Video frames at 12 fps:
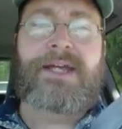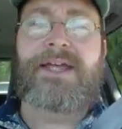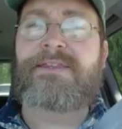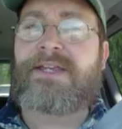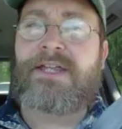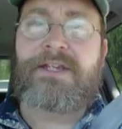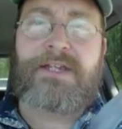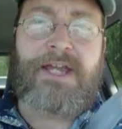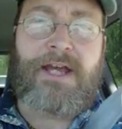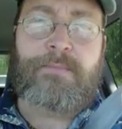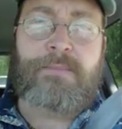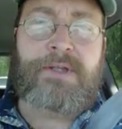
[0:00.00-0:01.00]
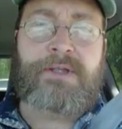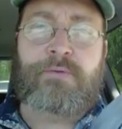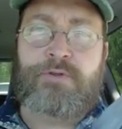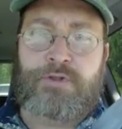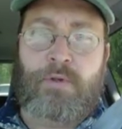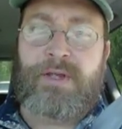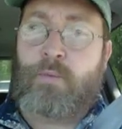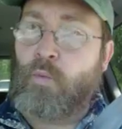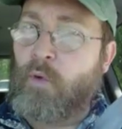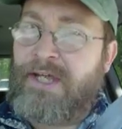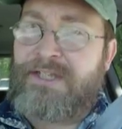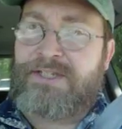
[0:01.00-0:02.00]
At the encampment, there was only
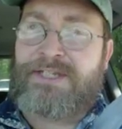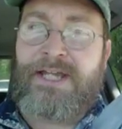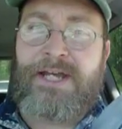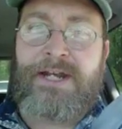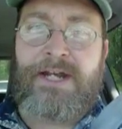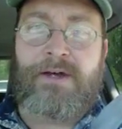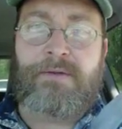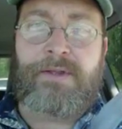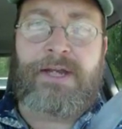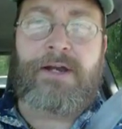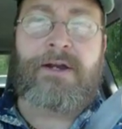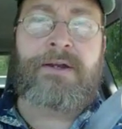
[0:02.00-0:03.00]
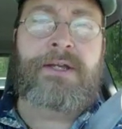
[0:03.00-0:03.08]
one tent out there,